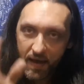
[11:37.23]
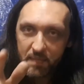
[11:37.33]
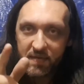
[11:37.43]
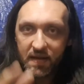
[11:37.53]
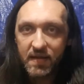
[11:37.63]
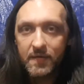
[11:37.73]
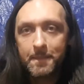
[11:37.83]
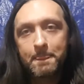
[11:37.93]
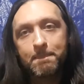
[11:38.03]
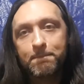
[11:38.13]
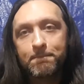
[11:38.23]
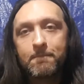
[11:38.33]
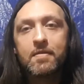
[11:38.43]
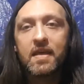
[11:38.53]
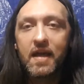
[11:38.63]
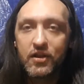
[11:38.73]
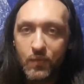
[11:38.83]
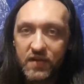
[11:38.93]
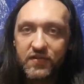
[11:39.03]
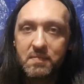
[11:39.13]
I'm Teddy, and
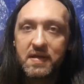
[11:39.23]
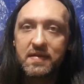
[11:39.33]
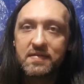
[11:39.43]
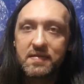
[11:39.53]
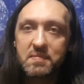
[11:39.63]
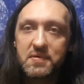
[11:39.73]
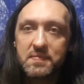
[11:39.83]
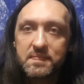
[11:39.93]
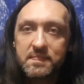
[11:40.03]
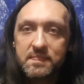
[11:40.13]
you're watching Blade and Simple.